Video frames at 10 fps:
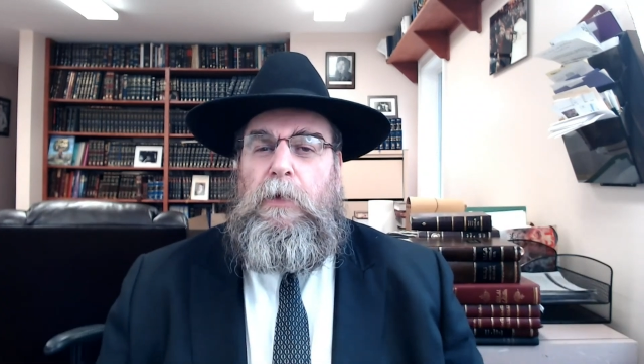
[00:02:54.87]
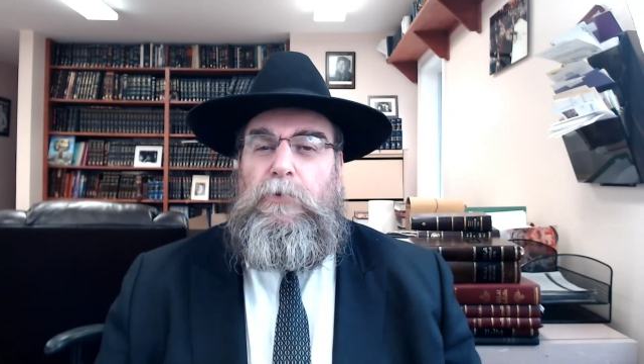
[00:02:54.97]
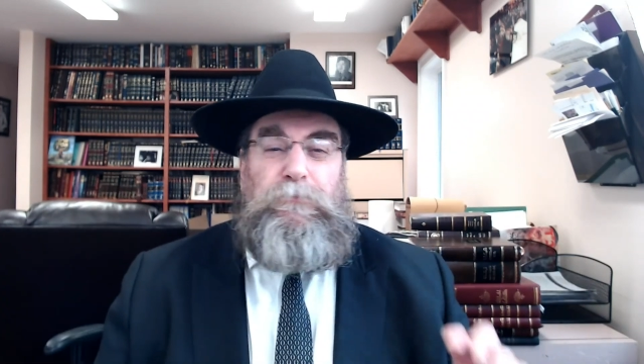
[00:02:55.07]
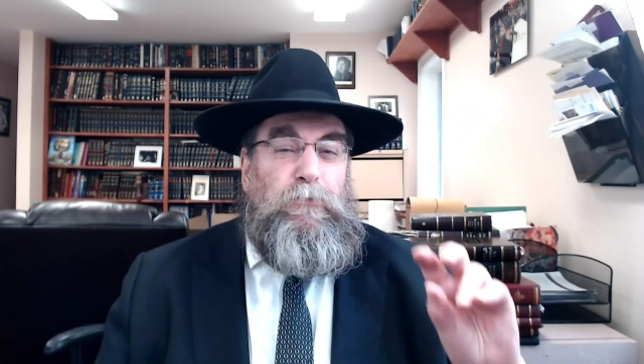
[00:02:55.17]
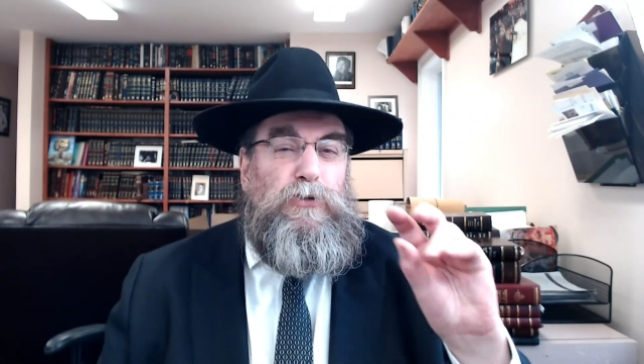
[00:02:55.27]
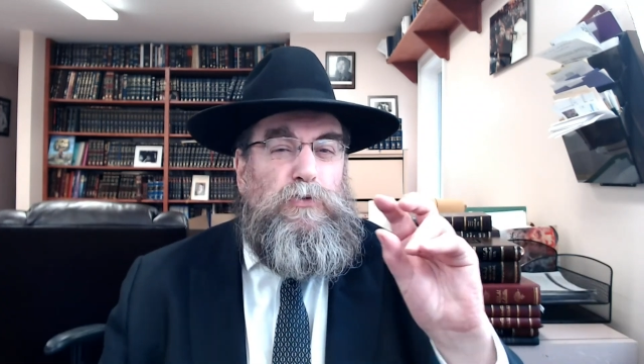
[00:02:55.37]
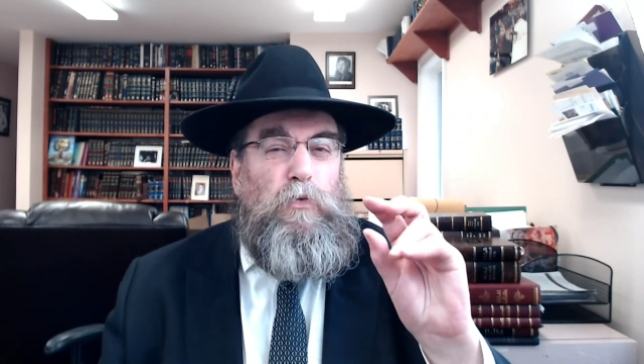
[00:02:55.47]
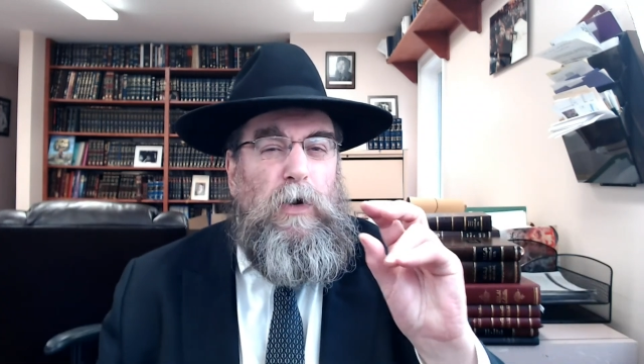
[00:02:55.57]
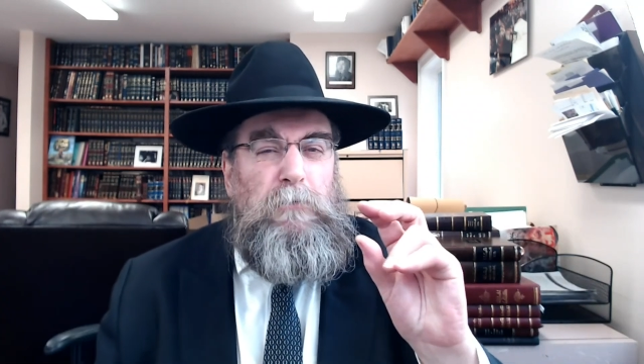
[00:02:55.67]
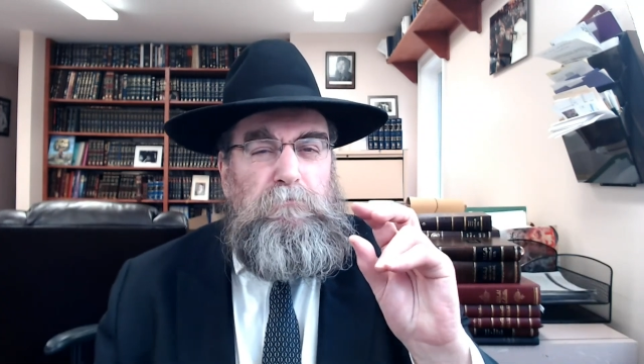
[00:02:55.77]
The first
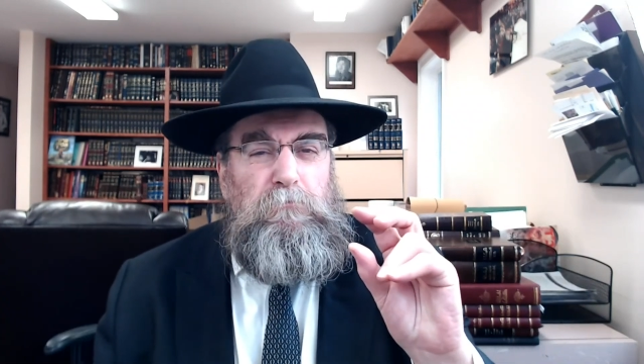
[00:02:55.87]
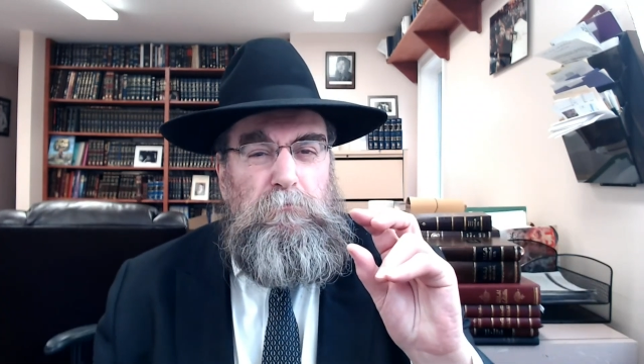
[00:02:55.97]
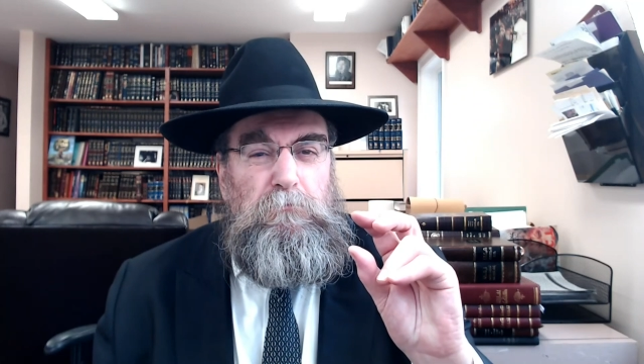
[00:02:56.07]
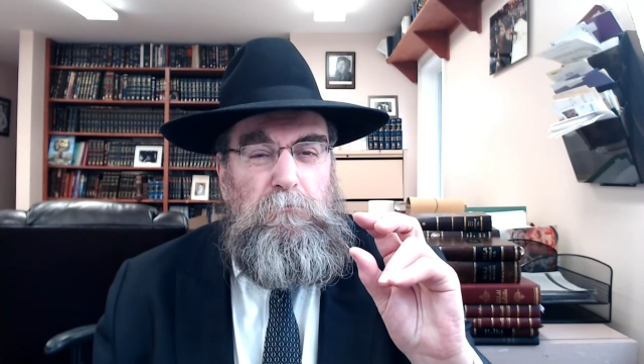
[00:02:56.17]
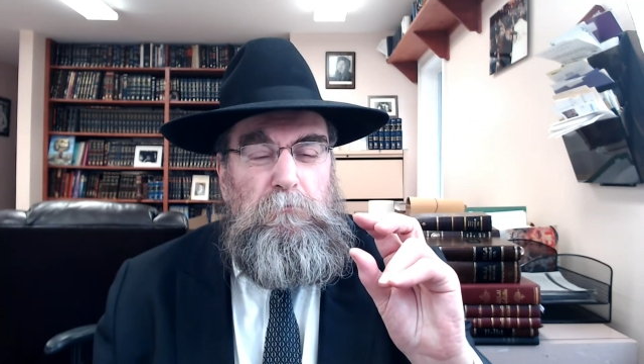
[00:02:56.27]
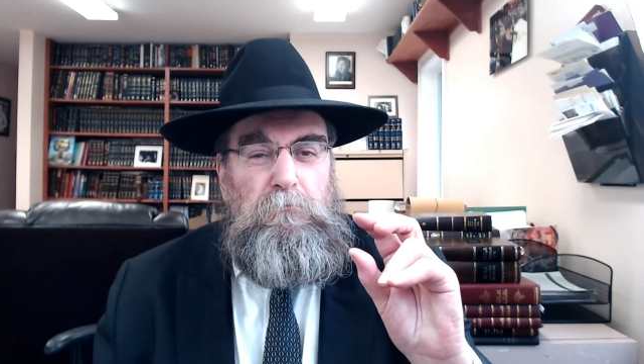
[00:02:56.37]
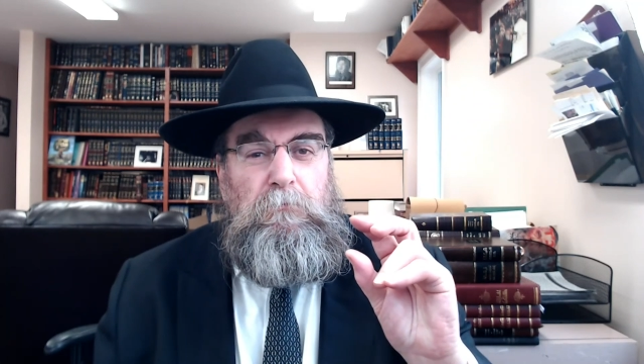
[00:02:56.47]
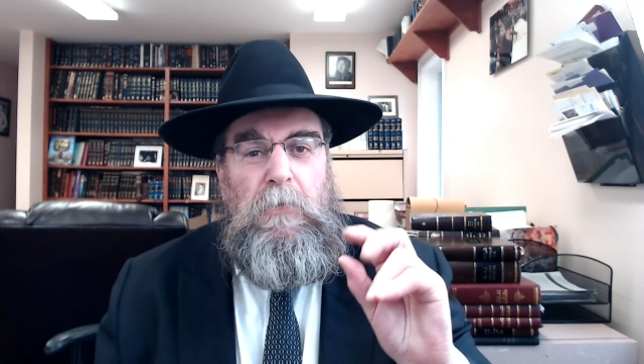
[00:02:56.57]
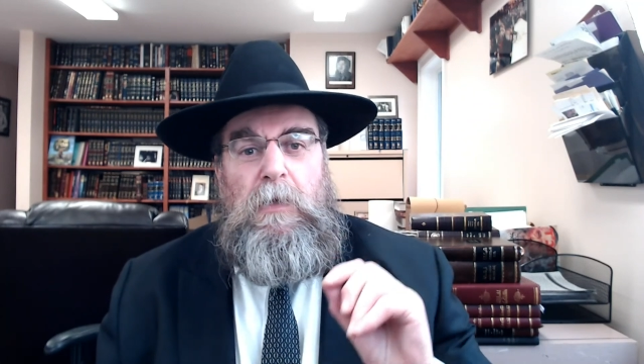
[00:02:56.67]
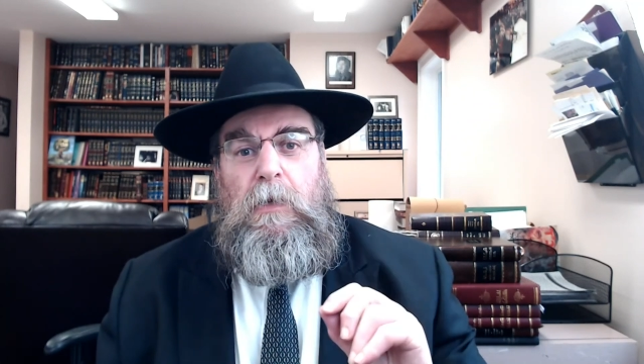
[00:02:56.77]
one,
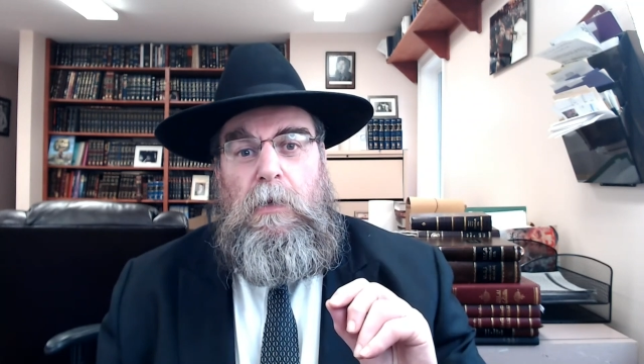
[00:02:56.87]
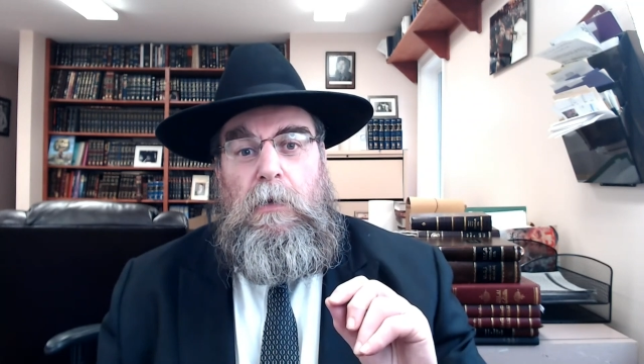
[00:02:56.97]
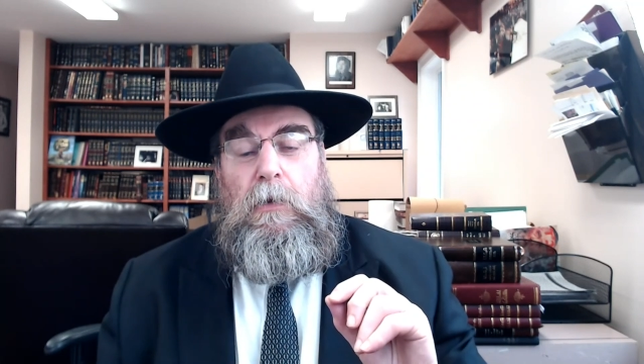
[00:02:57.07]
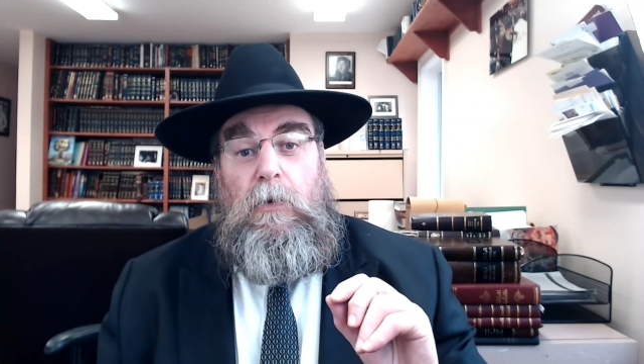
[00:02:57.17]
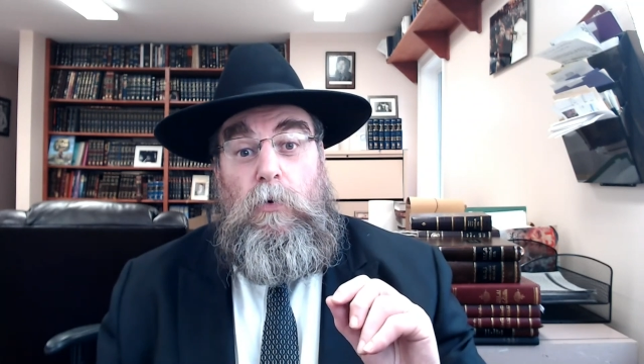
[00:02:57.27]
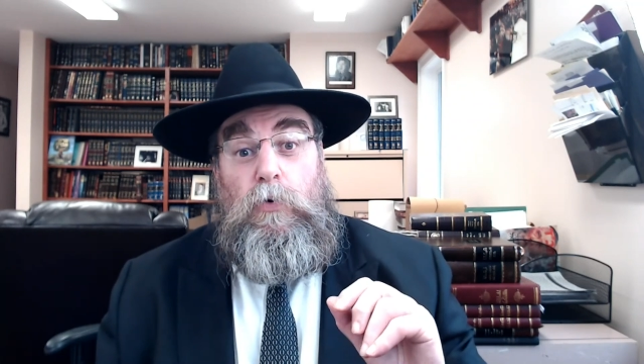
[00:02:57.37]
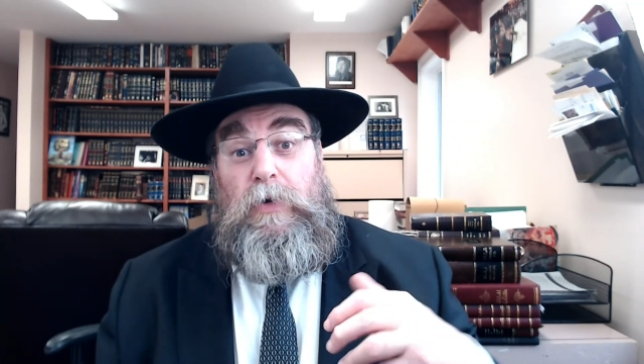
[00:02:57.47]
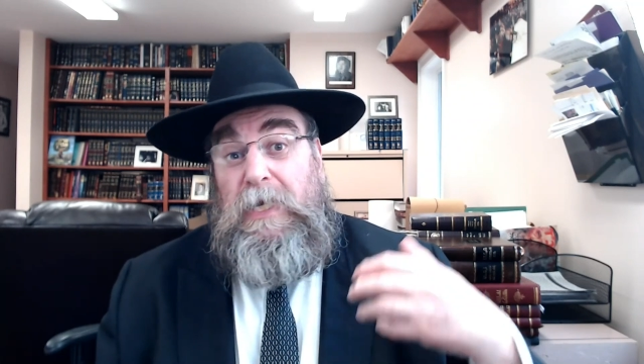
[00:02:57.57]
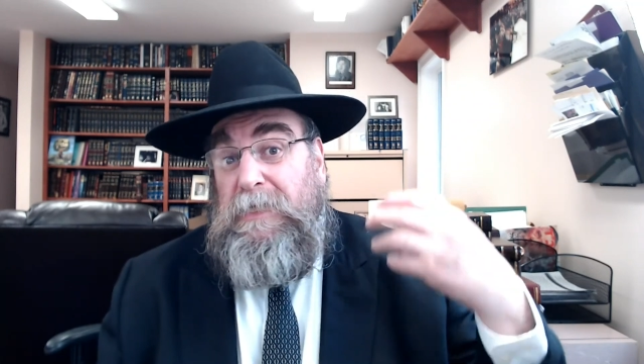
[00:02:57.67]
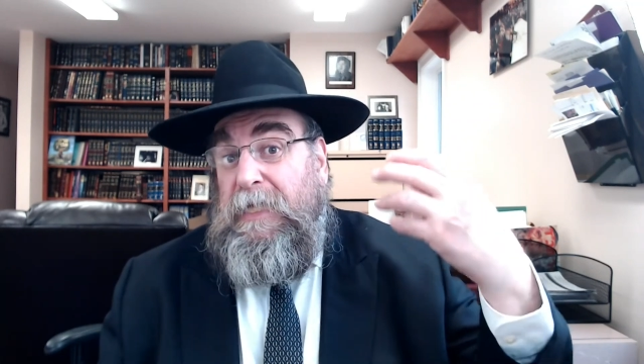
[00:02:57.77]
who
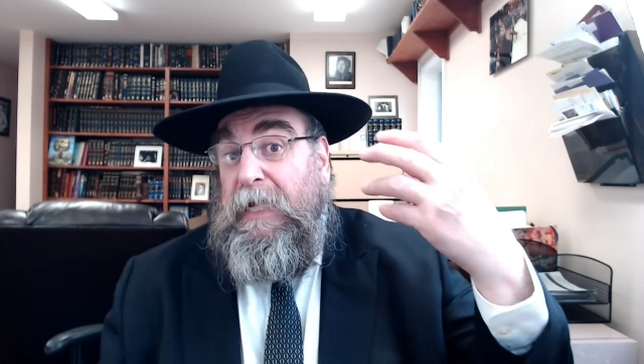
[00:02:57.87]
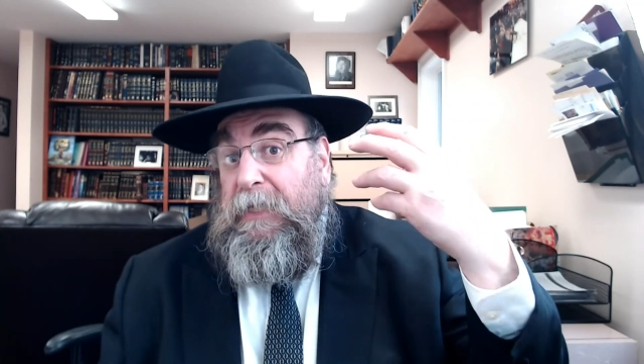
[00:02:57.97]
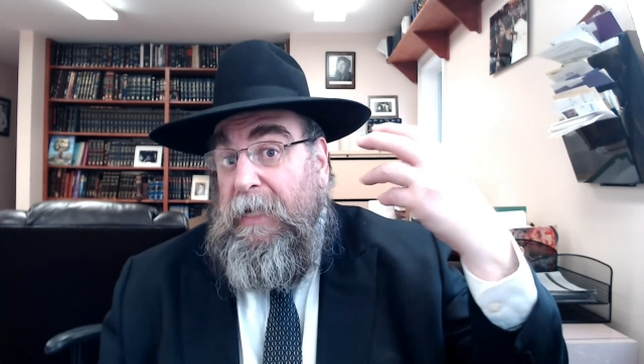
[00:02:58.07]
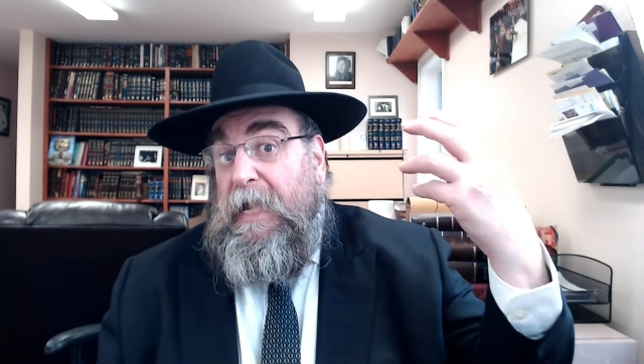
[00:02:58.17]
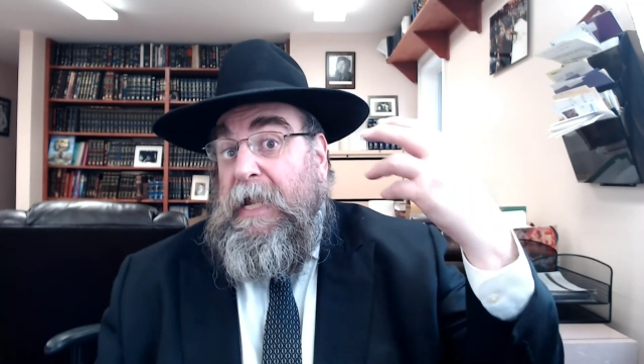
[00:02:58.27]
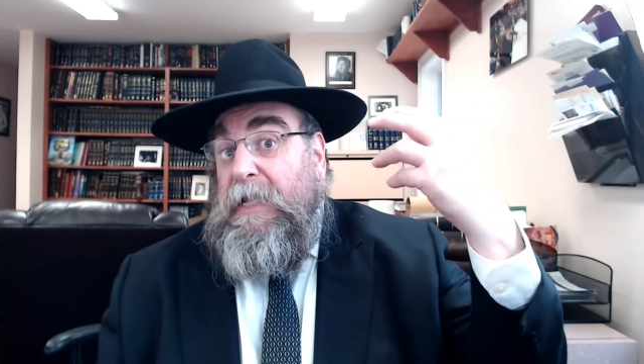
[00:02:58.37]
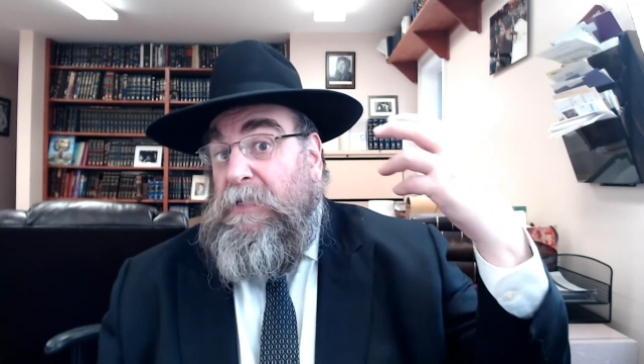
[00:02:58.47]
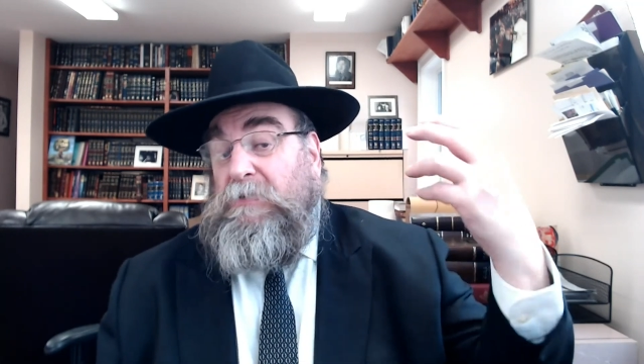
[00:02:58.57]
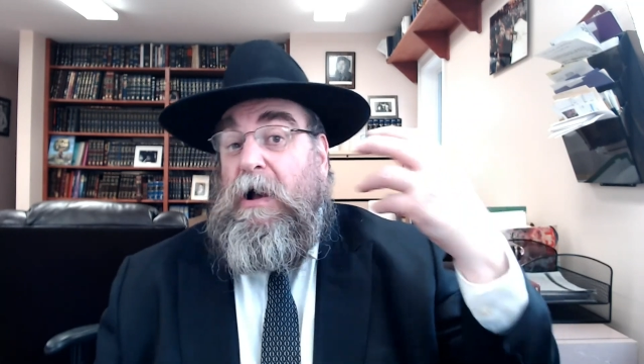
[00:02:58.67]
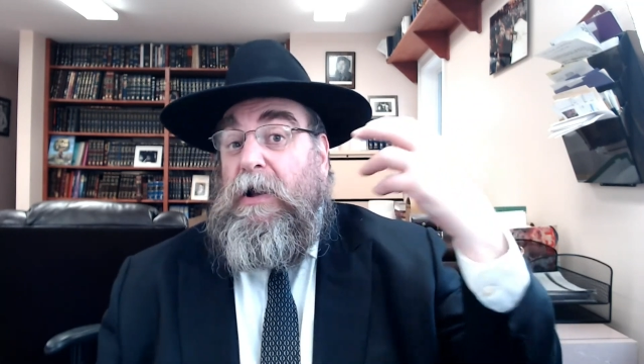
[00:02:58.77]
he's like the head,
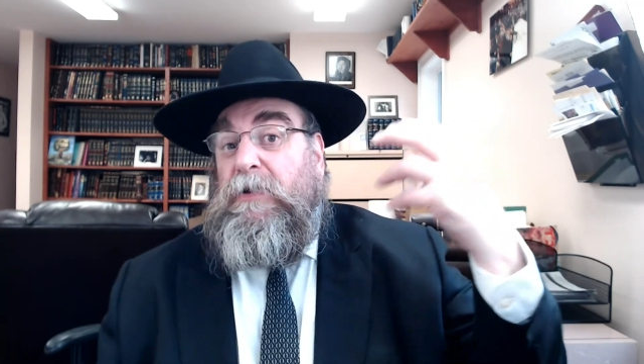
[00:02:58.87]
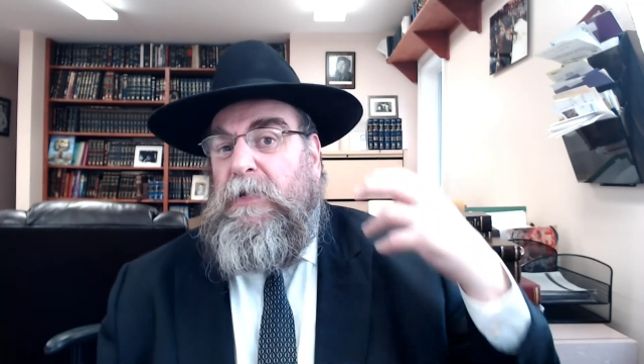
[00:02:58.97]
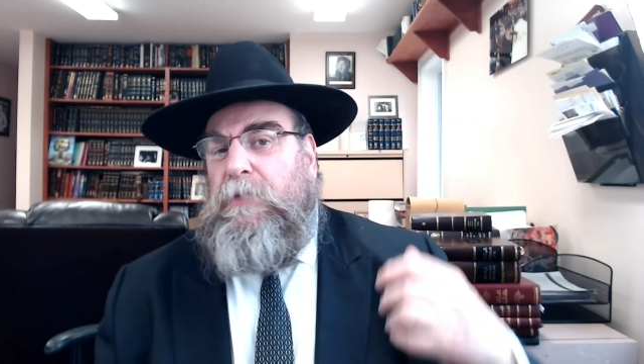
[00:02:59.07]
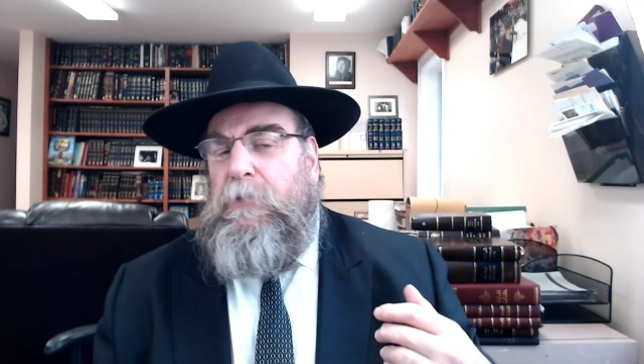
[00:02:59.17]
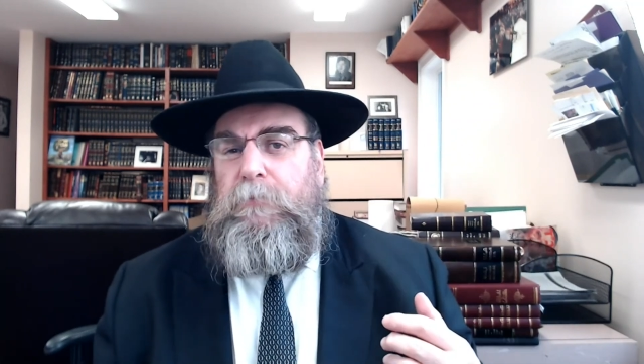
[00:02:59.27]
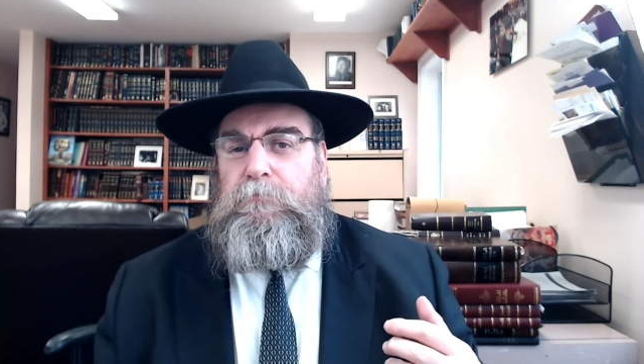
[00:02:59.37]
started it.